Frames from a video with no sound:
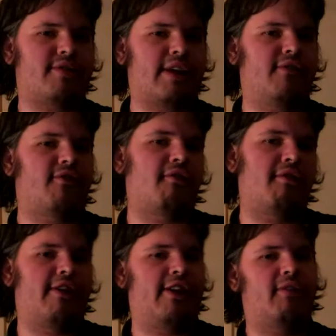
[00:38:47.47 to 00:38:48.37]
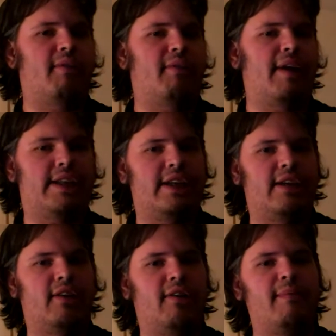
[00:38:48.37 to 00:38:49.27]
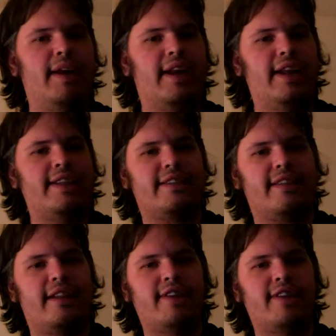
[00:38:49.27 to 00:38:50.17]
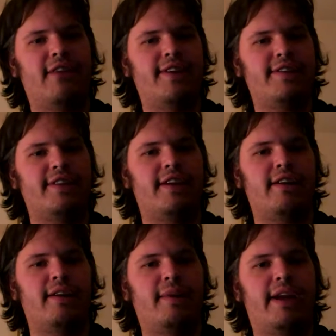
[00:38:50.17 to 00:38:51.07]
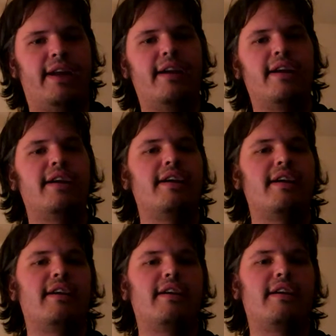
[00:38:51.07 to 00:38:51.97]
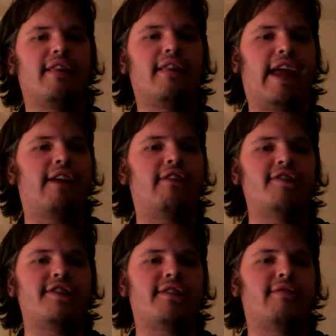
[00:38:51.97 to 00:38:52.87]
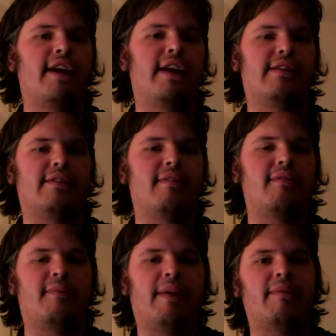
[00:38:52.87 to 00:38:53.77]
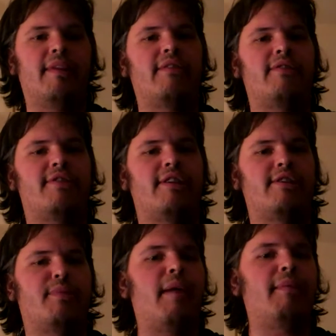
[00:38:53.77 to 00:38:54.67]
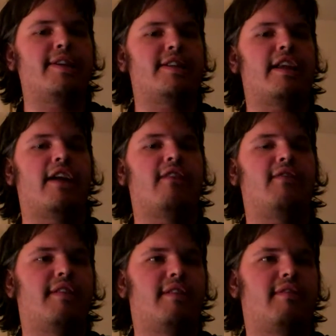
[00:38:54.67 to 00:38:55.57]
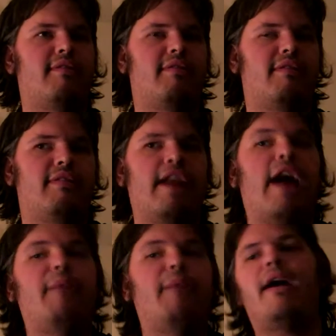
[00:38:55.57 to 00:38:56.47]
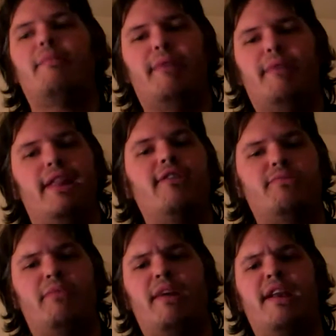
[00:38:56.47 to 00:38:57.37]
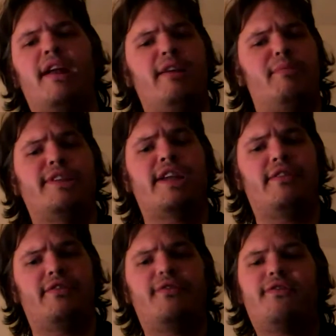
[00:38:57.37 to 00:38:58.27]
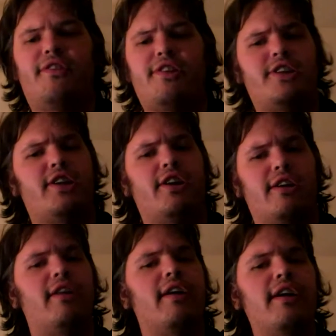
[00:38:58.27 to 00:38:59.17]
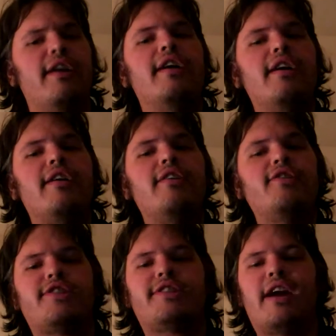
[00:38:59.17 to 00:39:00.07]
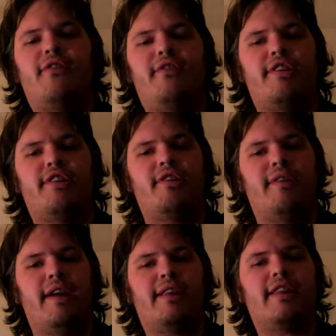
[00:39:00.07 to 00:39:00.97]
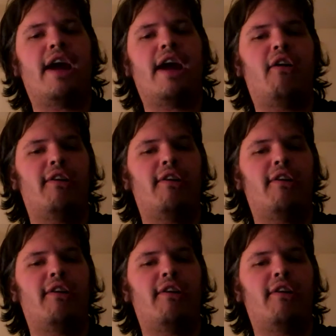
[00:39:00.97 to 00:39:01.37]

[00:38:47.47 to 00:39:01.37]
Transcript: straightforward and quaint. I mean, there's obviously going to be layers to it. Maybe there's probably stuff. Not probably. There's 100% for sure stuff to it that